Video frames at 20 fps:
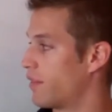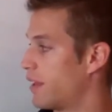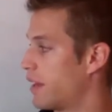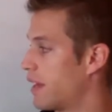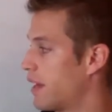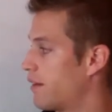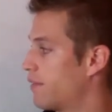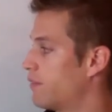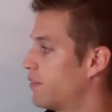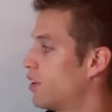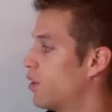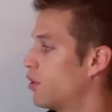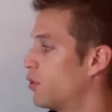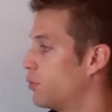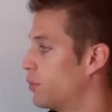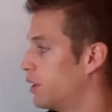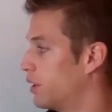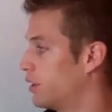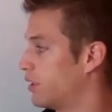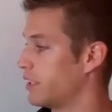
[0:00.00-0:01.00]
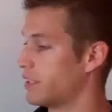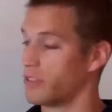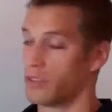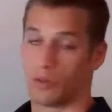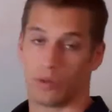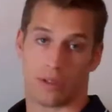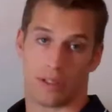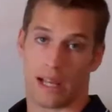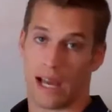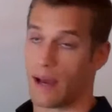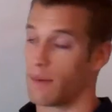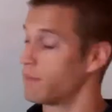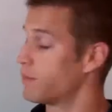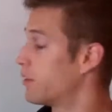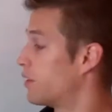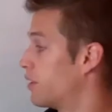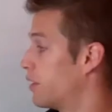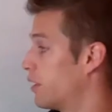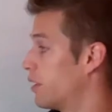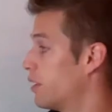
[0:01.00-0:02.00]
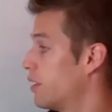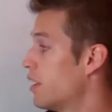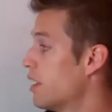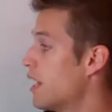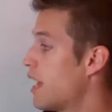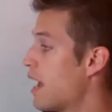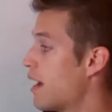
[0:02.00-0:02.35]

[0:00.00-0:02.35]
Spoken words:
They have no ability to adapt to the